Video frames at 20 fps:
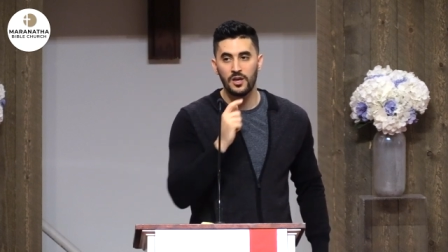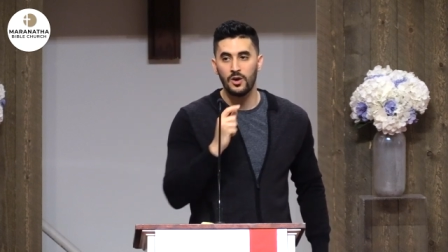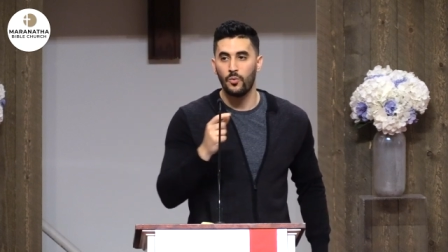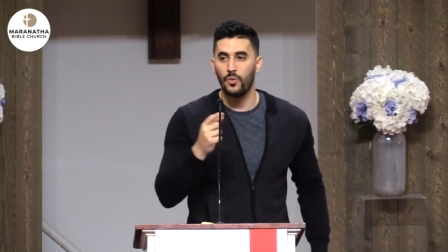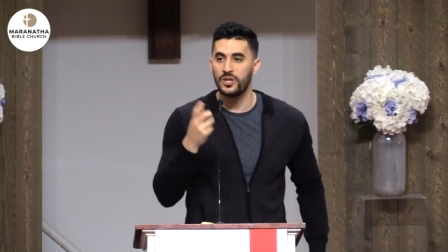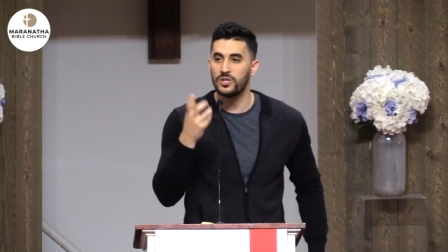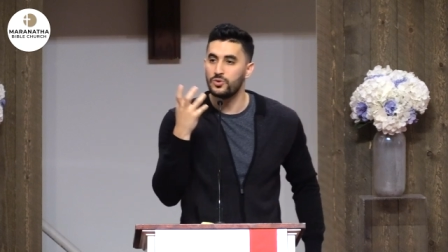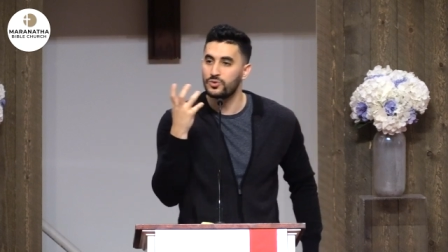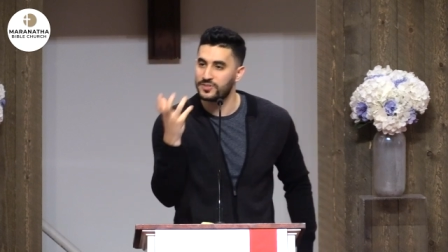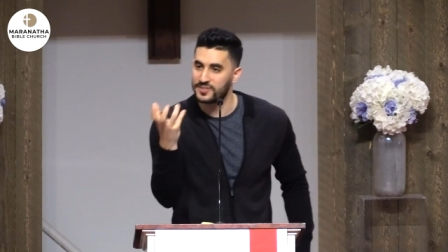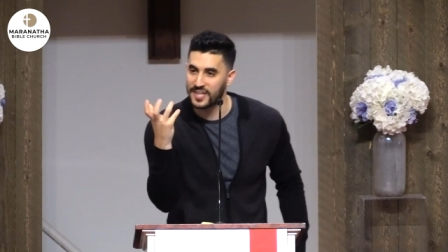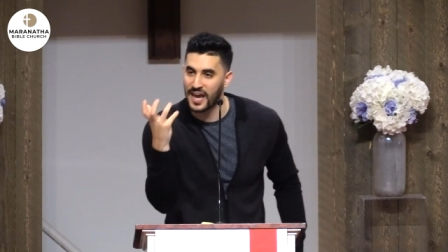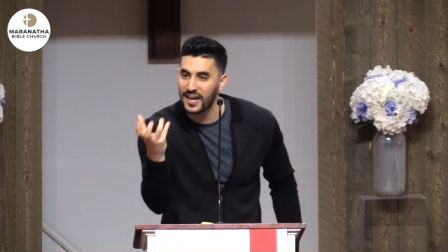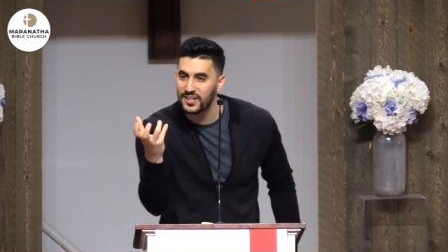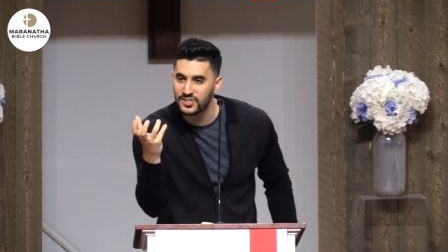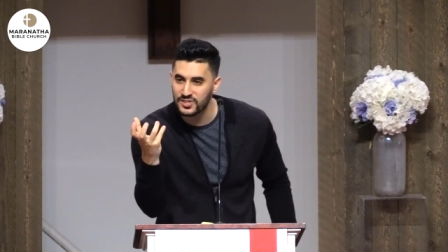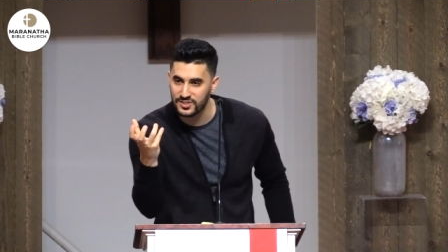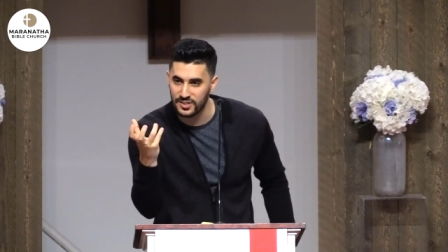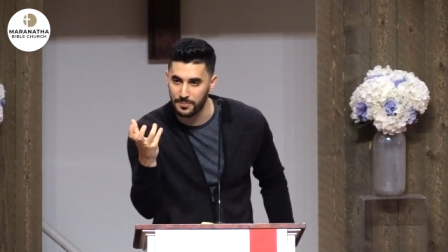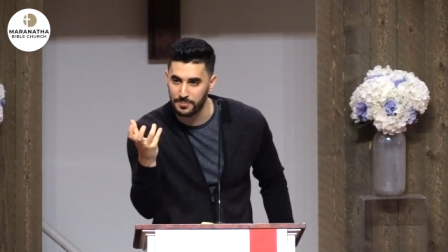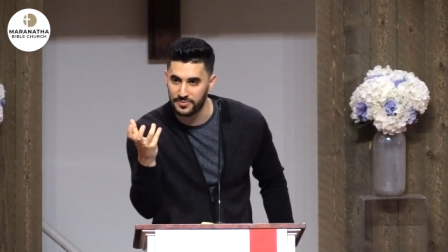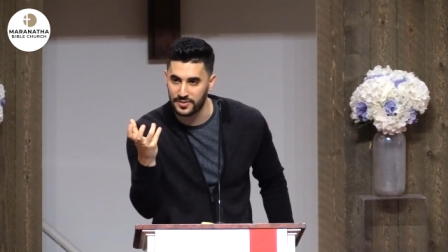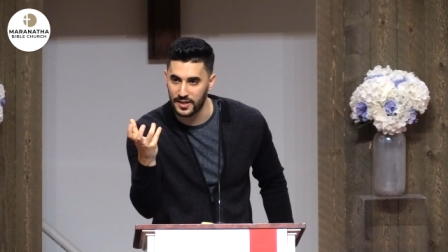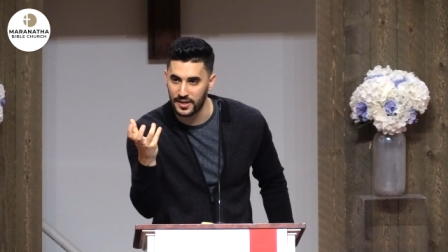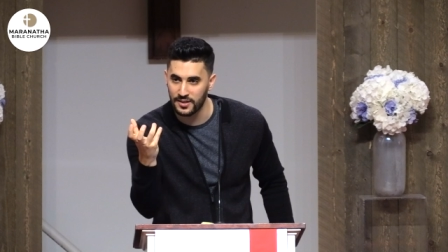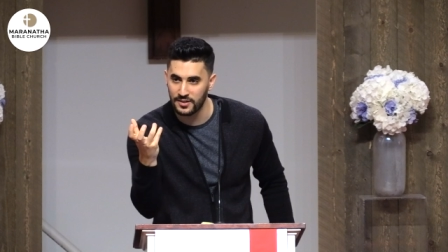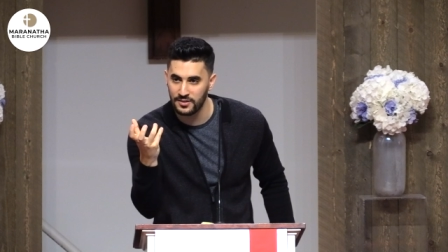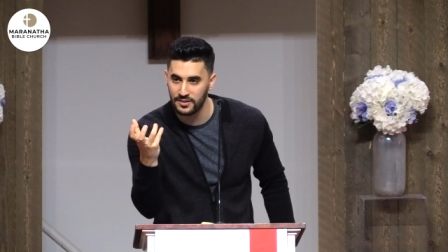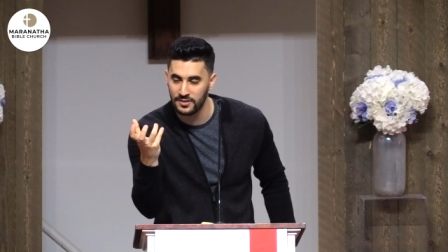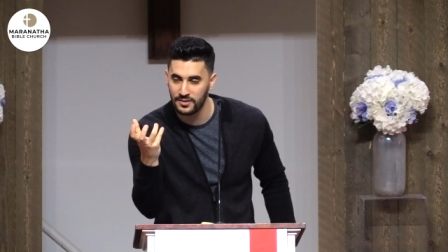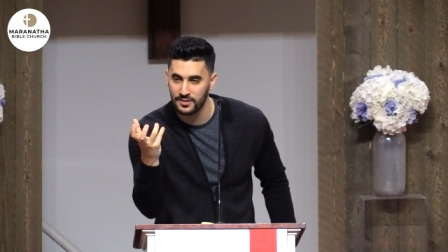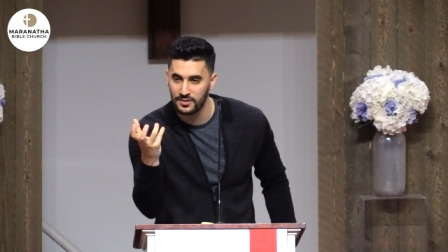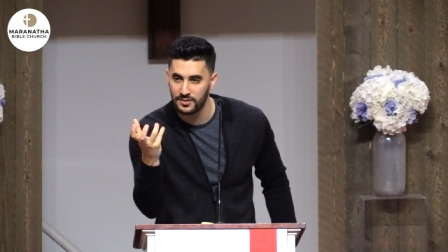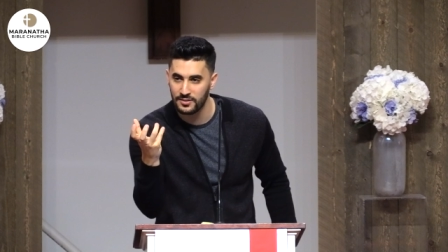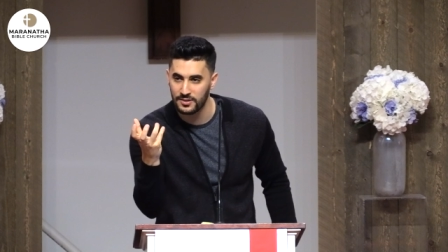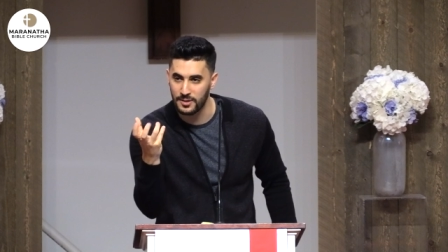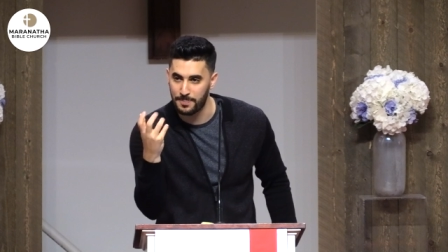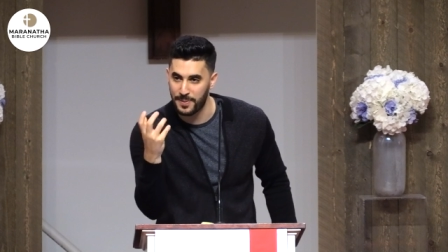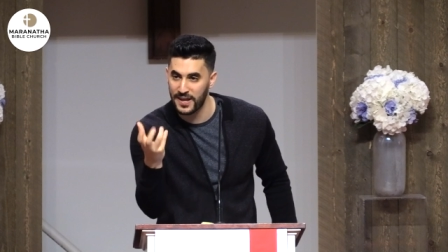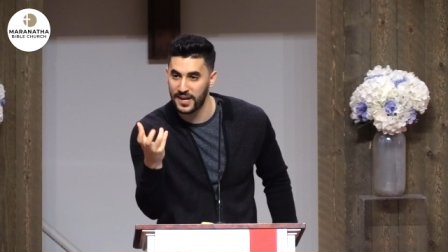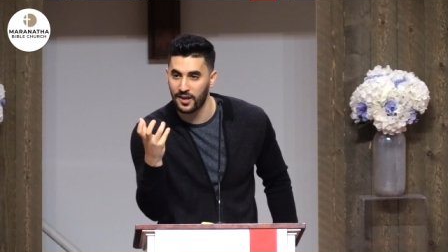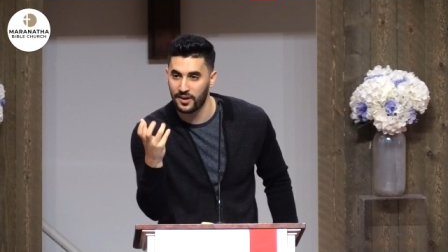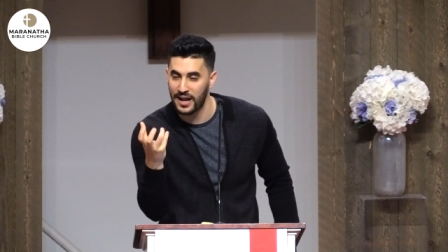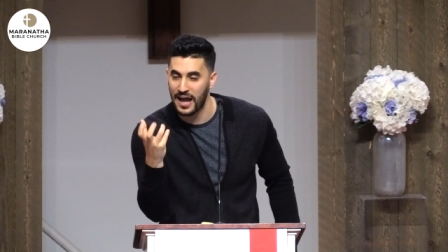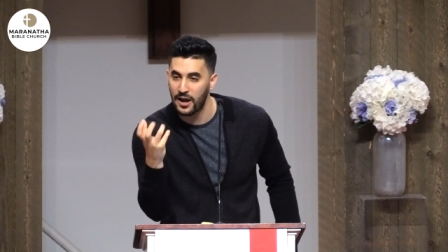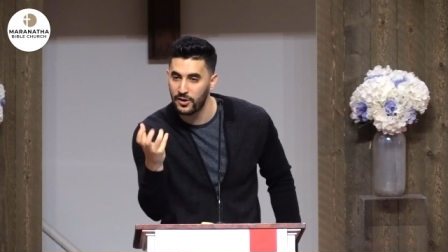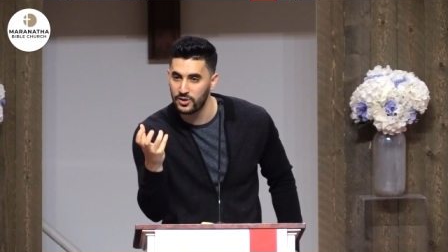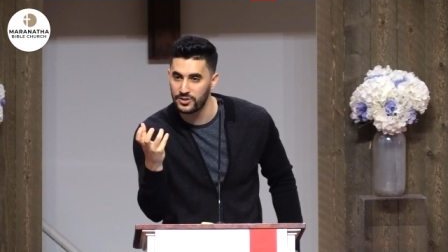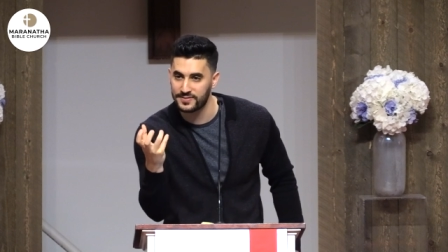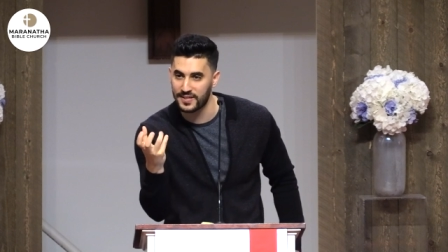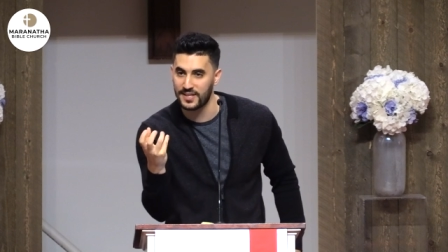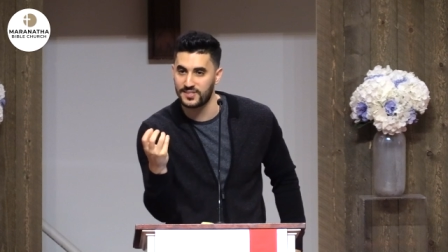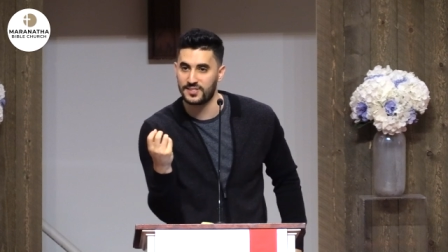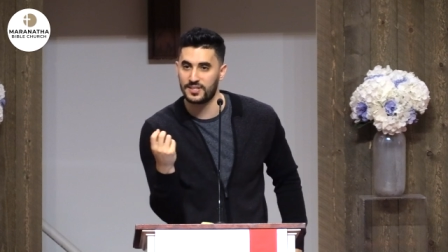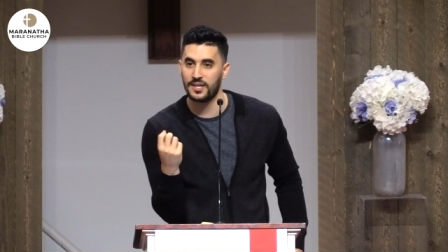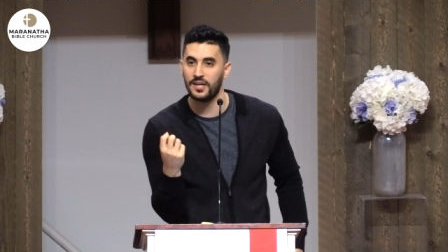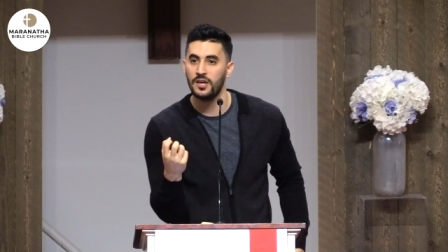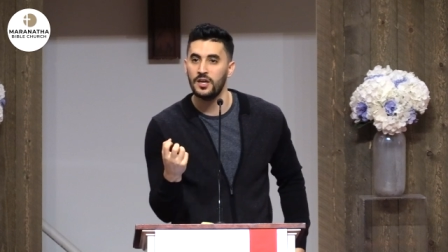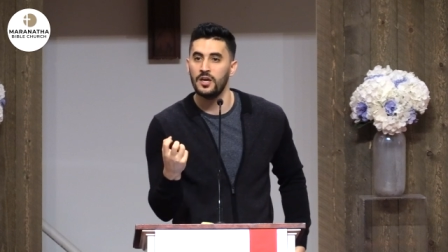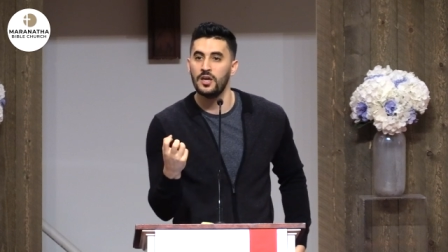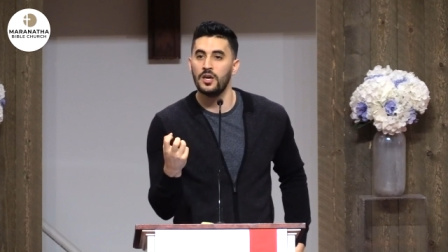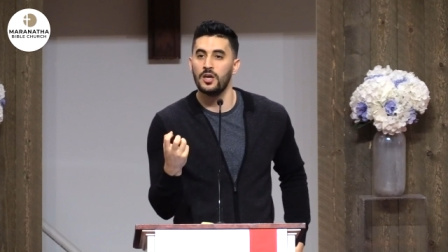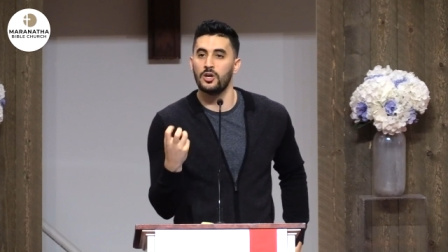When you test something, depending on how you're testing it,